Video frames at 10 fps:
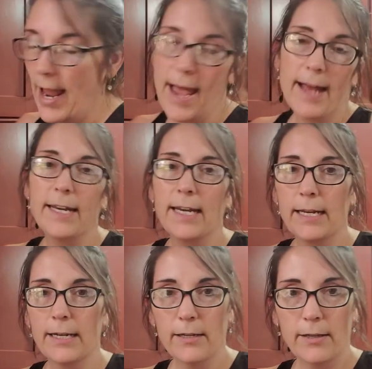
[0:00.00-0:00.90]
add
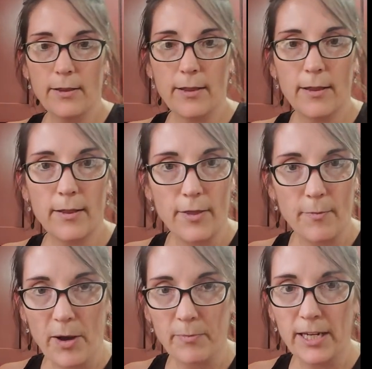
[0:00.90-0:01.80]
in the
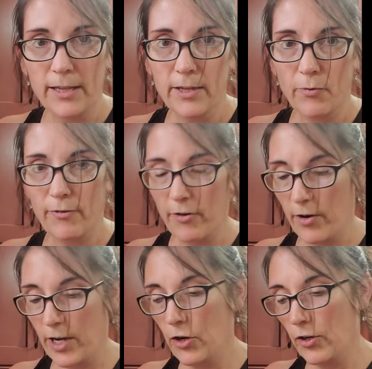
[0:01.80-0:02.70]
pumpkin that we've
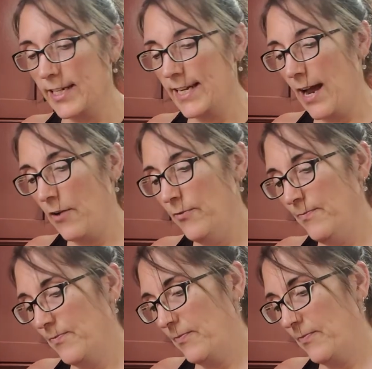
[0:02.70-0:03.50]
already cooked down.